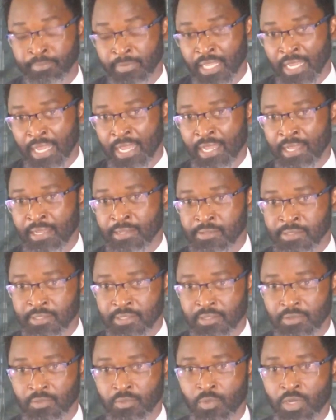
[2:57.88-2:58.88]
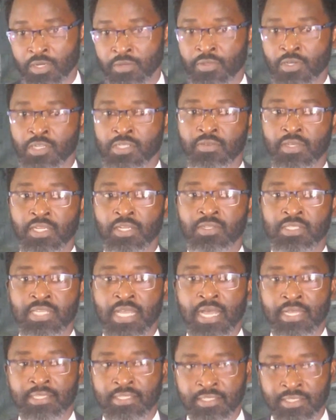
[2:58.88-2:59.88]
and one of those videos
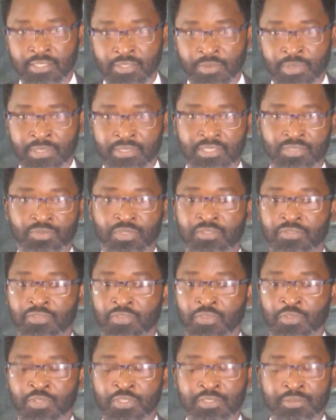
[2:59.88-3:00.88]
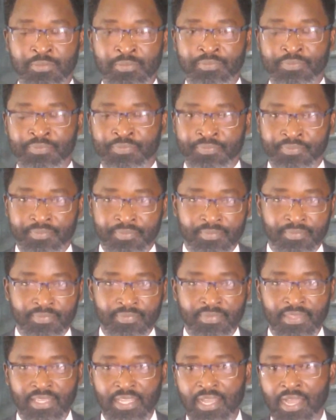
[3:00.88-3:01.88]
had to do with the street food.
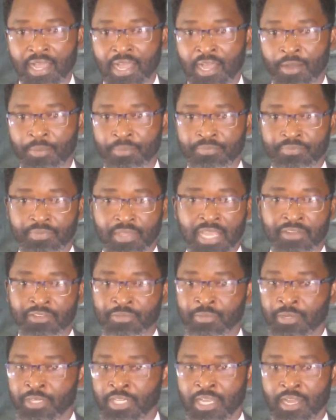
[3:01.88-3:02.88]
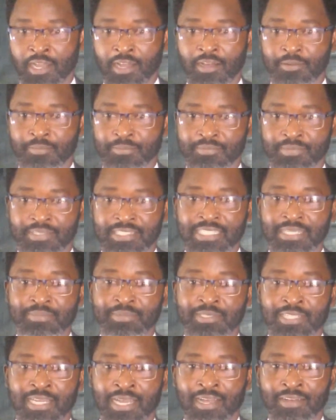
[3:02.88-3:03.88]
Everybody seemed
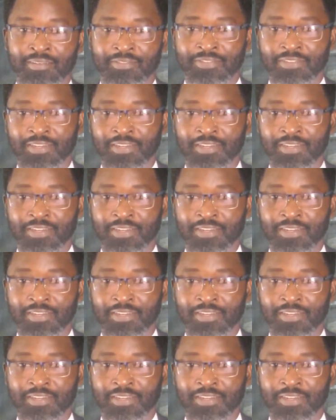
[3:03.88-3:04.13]
to have